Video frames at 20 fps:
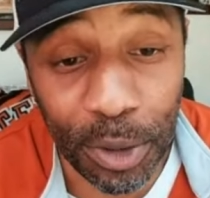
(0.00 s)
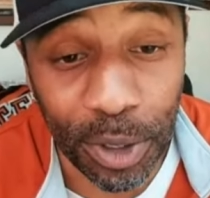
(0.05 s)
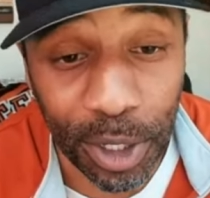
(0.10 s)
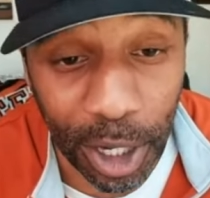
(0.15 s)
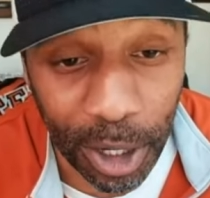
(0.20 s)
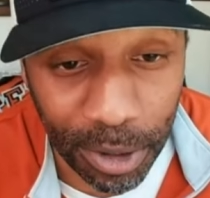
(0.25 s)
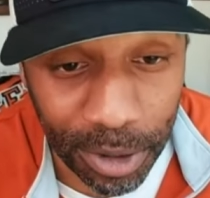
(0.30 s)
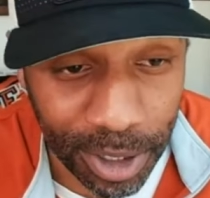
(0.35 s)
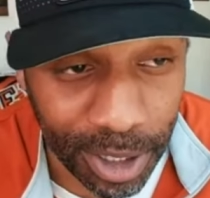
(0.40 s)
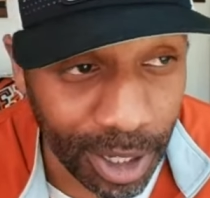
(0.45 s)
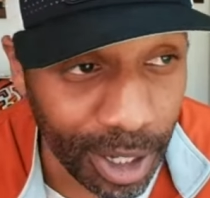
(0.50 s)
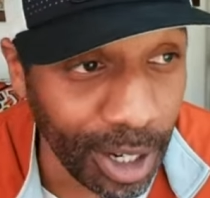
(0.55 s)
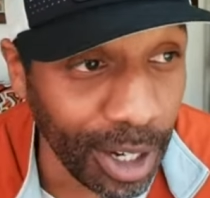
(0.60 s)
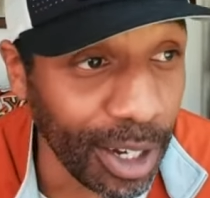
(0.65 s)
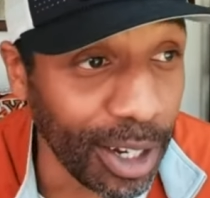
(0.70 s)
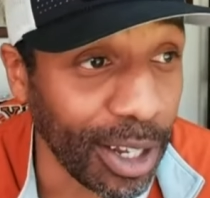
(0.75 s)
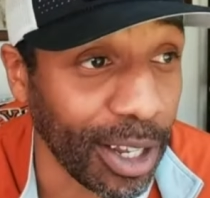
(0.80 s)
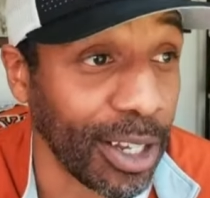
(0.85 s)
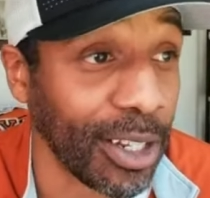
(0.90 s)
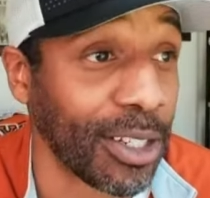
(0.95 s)
coach,
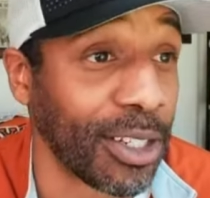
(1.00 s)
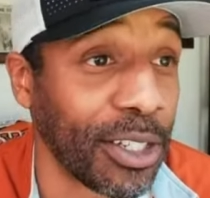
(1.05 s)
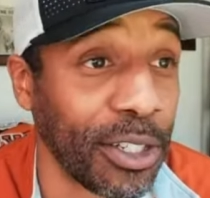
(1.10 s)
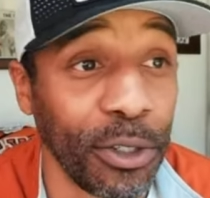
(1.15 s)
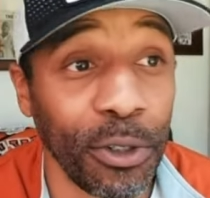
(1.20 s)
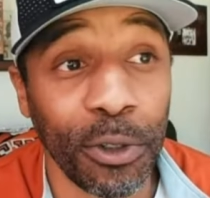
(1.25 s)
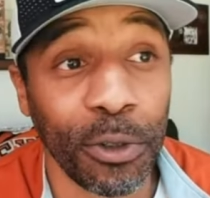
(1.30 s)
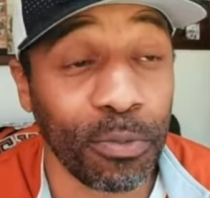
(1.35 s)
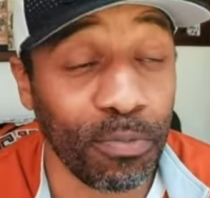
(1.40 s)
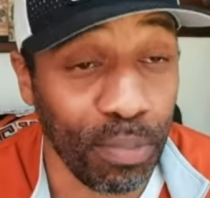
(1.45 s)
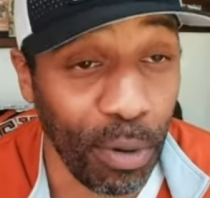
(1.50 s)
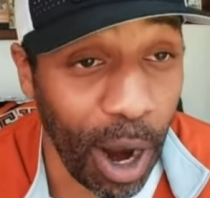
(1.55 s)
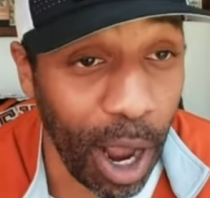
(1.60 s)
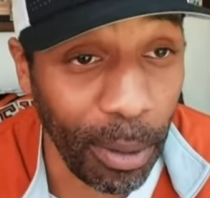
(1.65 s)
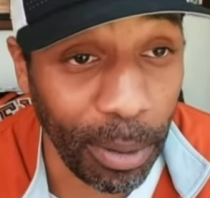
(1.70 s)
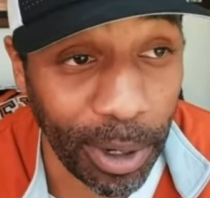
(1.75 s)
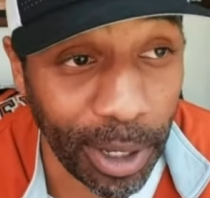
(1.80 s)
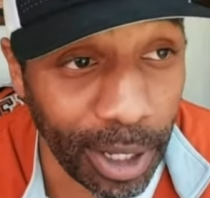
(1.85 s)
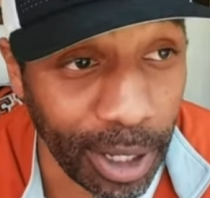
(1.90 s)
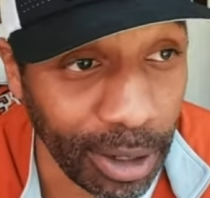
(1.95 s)
because you were
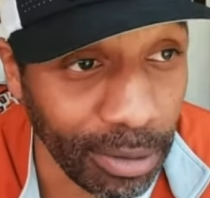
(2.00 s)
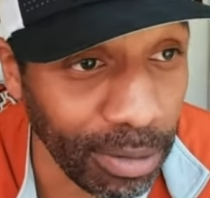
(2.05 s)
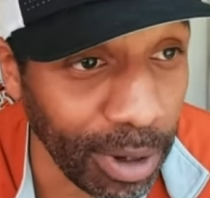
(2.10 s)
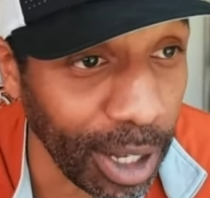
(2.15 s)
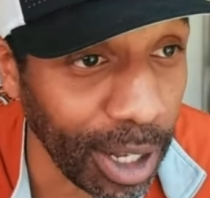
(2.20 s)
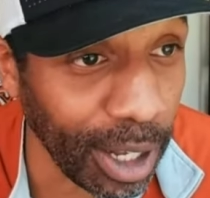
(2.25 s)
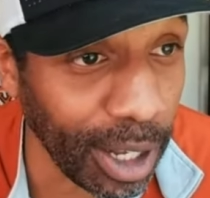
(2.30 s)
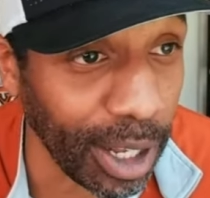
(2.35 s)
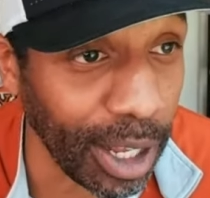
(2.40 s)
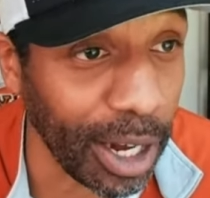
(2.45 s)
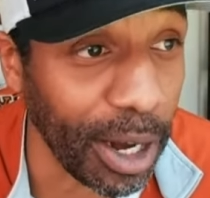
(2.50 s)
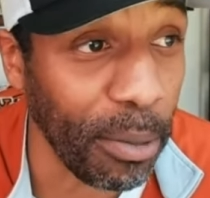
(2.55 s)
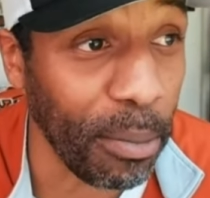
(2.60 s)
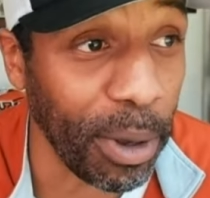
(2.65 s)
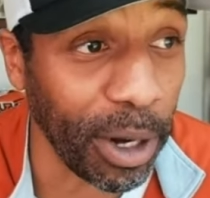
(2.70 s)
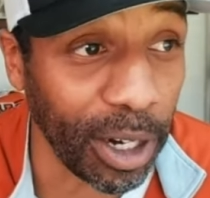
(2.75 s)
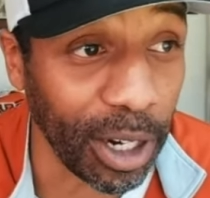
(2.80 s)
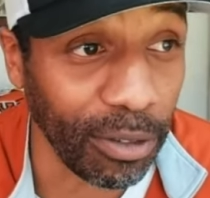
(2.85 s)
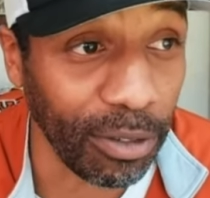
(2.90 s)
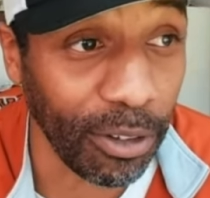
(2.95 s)
probably uh, in the
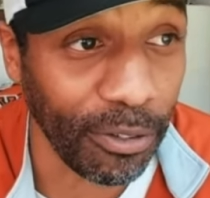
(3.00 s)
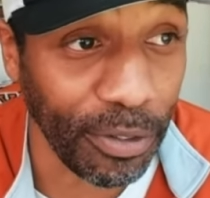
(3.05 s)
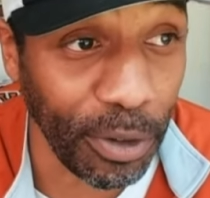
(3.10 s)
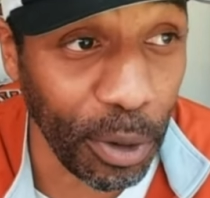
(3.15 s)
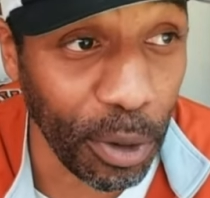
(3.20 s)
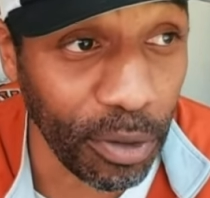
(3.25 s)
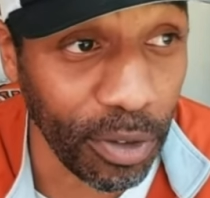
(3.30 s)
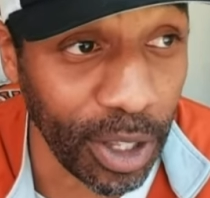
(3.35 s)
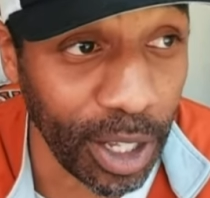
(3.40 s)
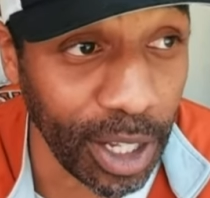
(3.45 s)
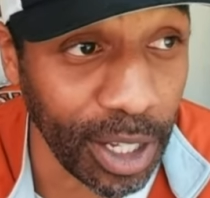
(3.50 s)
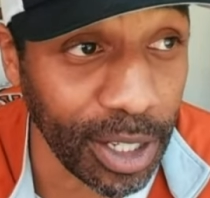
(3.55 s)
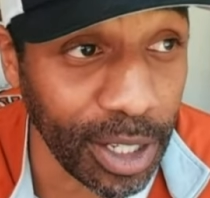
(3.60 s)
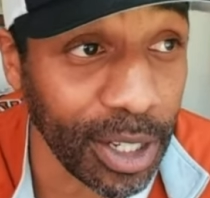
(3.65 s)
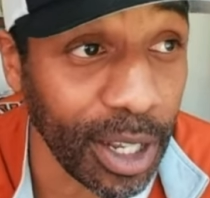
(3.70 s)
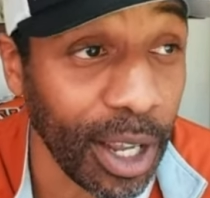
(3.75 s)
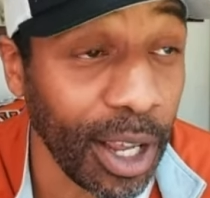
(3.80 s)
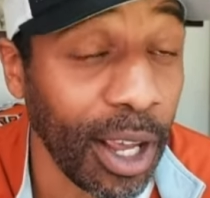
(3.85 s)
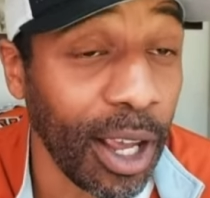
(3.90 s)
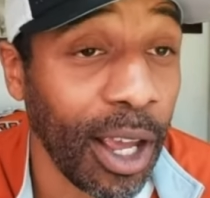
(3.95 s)
middle of a few of these
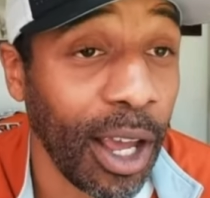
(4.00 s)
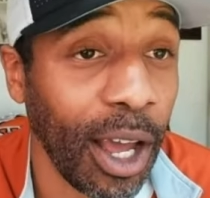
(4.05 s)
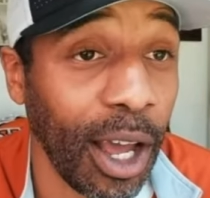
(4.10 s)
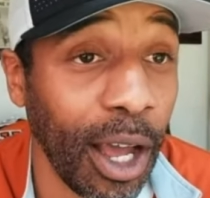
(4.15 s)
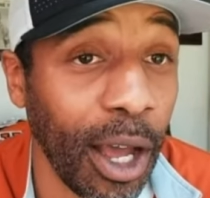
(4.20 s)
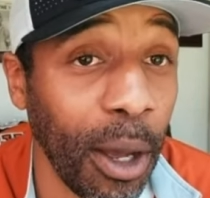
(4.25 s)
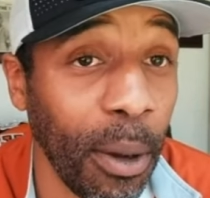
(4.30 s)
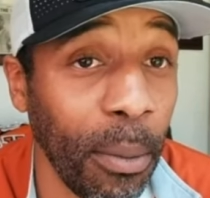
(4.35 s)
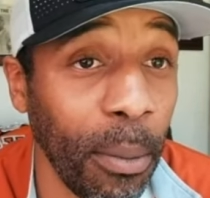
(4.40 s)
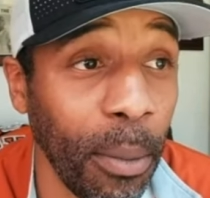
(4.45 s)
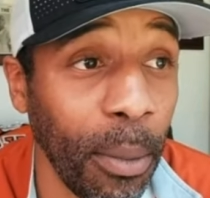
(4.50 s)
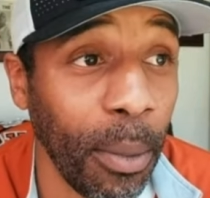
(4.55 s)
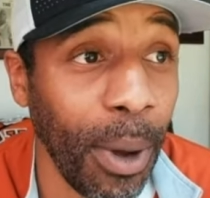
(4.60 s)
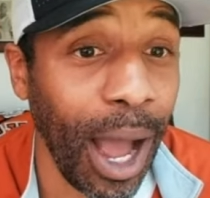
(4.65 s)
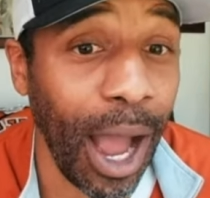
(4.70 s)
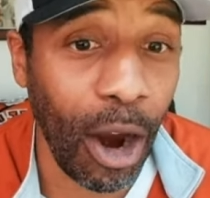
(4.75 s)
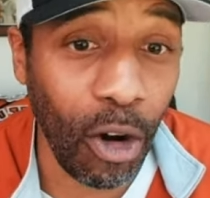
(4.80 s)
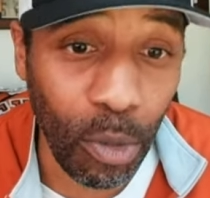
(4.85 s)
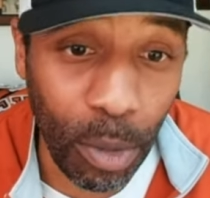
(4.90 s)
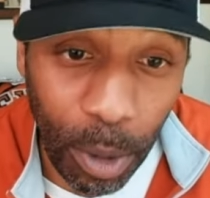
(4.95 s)
um,
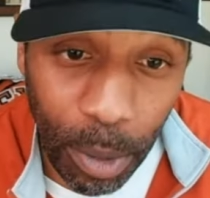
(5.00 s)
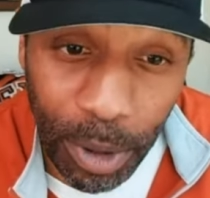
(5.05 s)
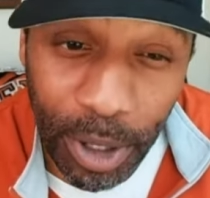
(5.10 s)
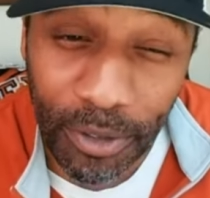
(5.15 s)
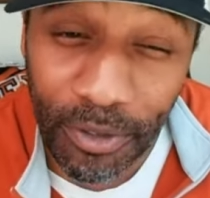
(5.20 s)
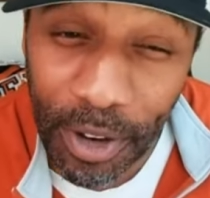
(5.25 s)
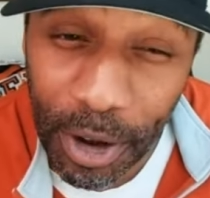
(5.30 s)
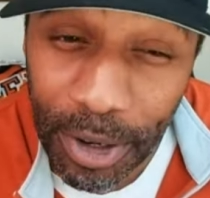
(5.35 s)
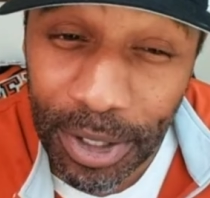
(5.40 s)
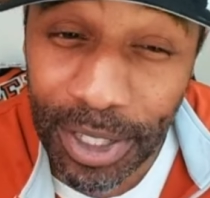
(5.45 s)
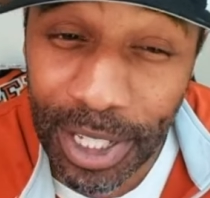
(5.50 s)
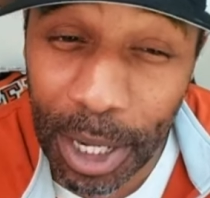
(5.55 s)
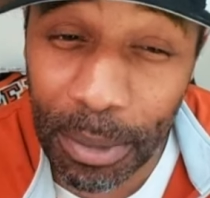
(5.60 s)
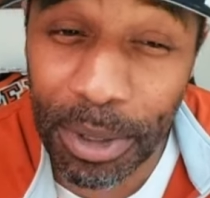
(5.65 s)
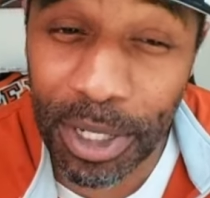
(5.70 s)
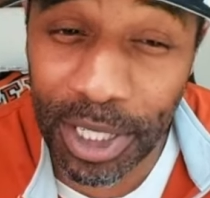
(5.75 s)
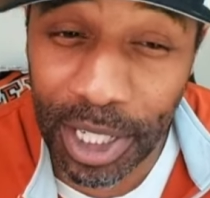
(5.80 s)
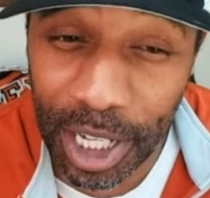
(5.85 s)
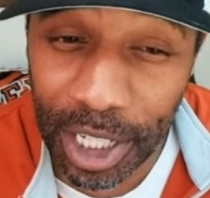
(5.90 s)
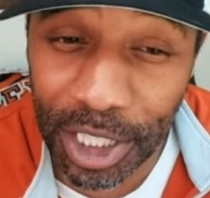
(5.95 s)
I remember the very same
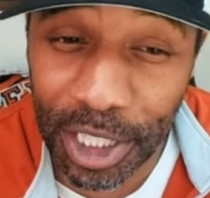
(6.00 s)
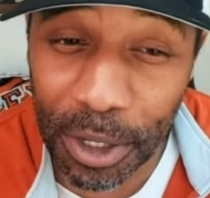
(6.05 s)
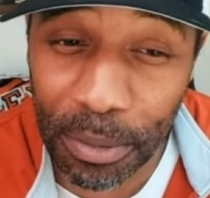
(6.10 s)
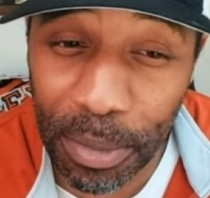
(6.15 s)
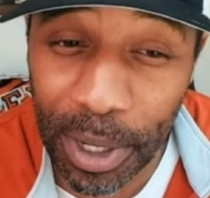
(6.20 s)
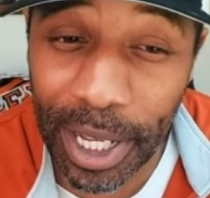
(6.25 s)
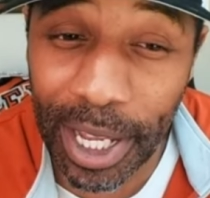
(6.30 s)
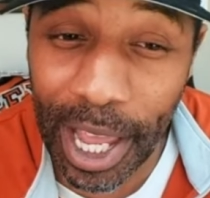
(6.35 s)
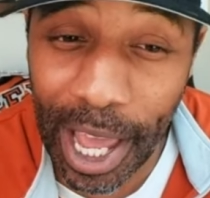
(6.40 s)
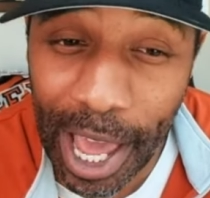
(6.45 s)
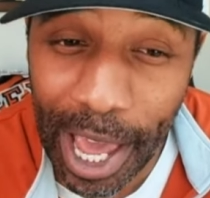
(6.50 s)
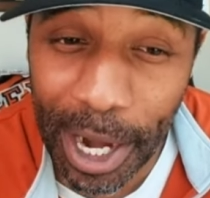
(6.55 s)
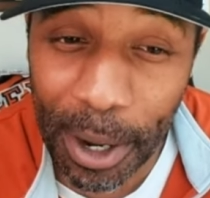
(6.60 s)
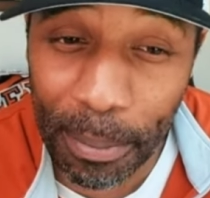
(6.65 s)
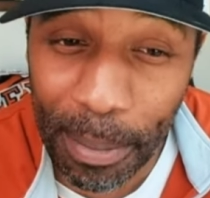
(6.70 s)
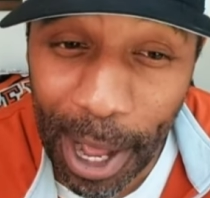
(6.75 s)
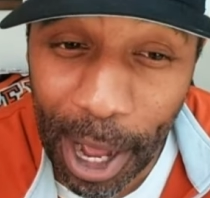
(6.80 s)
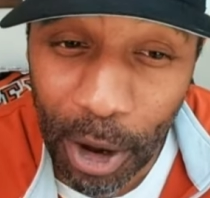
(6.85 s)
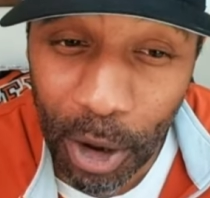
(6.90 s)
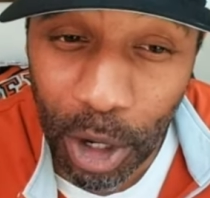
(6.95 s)
discussion being had
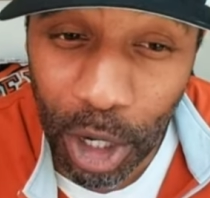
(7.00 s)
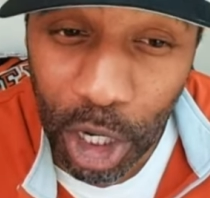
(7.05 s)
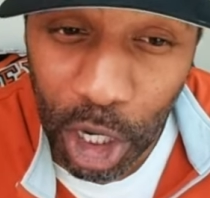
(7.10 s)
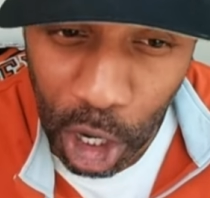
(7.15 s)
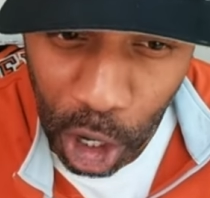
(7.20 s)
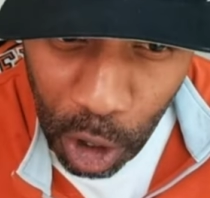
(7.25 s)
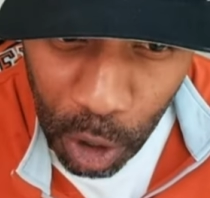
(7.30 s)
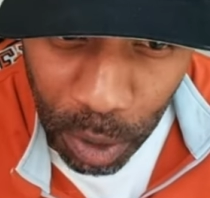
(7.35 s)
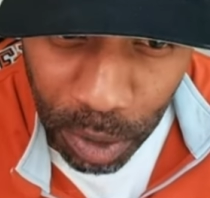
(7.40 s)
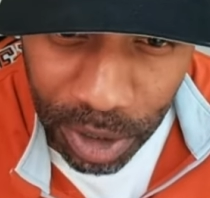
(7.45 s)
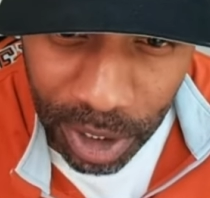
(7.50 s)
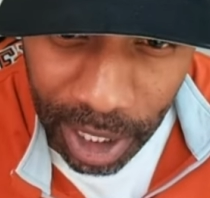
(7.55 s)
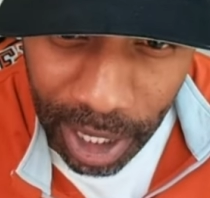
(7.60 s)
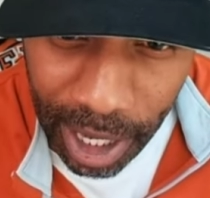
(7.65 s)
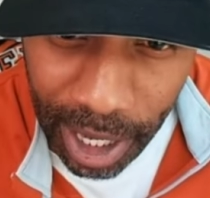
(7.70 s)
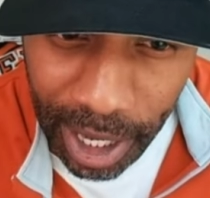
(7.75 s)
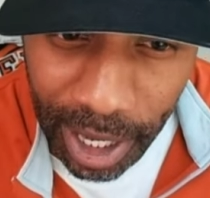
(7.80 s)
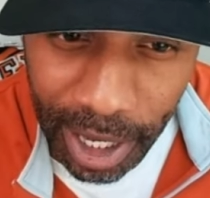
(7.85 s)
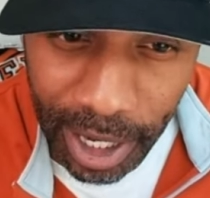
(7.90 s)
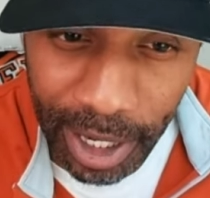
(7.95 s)
about Colt
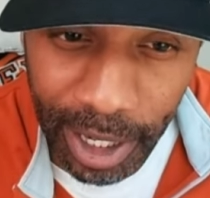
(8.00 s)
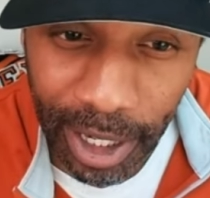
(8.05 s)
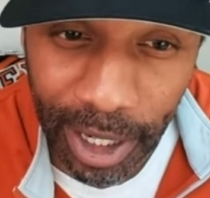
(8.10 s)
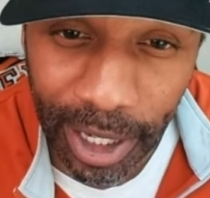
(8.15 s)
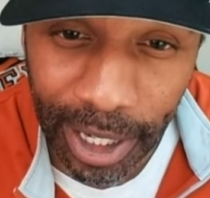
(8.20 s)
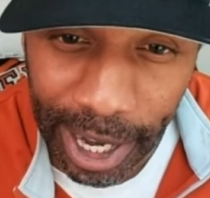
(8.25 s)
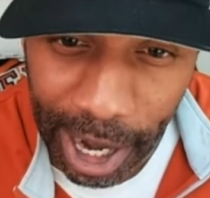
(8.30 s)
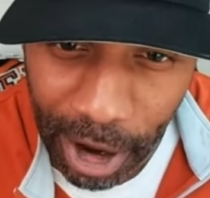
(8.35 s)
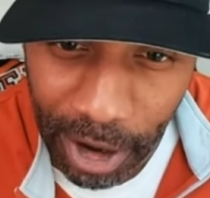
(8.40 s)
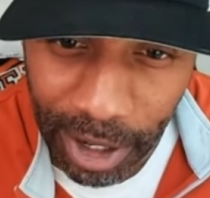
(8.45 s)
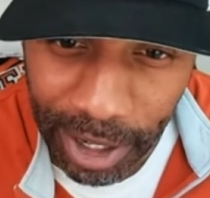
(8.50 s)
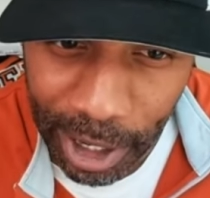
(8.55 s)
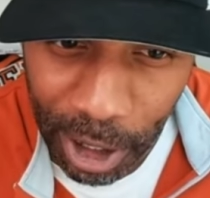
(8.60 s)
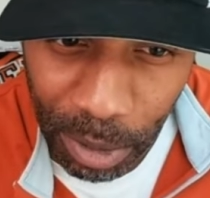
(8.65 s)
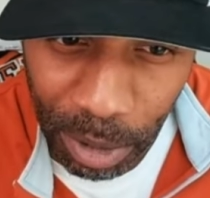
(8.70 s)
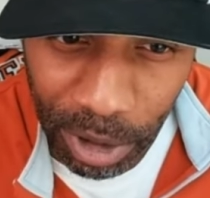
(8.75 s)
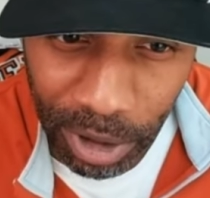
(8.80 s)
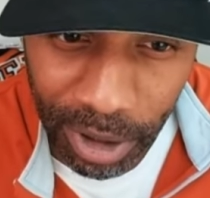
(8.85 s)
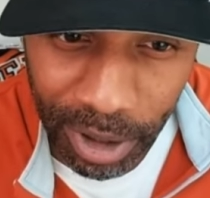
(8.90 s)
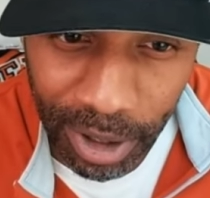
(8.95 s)
and Garrett Gilbert.